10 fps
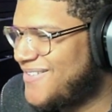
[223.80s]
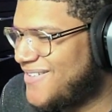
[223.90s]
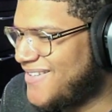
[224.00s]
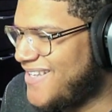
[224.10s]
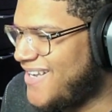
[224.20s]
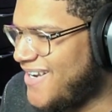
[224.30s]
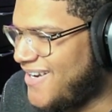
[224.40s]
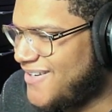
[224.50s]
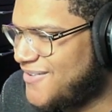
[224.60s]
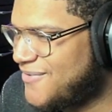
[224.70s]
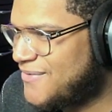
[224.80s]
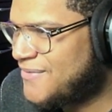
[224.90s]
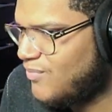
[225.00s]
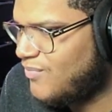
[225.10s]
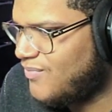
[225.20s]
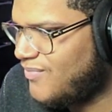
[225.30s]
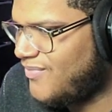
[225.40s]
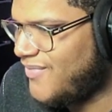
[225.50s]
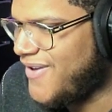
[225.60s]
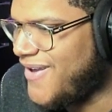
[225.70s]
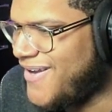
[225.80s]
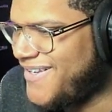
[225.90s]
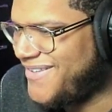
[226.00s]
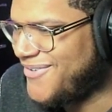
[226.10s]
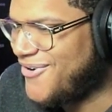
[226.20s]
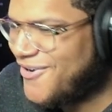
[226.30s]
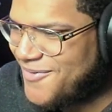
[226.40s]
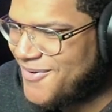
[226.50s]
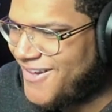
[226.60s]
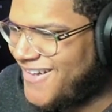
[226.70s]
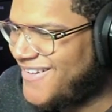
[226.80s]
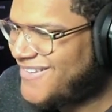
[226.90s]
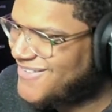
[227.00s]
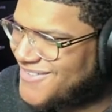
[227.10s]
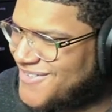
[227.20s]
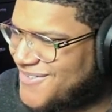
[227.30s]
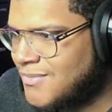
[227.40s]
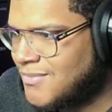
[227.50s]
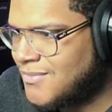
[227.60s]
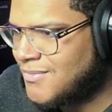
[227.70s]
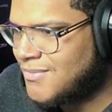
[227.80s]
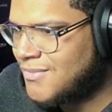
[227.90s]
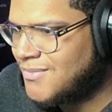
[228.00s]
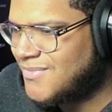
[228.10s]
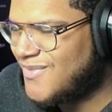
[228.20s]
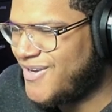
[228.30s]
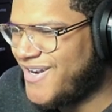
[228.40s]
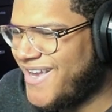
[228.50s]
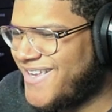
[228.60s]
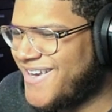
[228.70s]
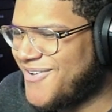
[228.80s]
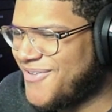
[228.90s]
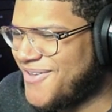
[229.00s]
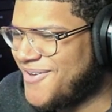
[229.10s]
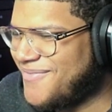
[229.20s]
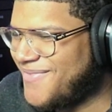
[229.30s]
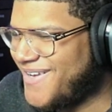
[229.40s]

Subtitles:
Gina. Oh, adorable. When I cuddle them.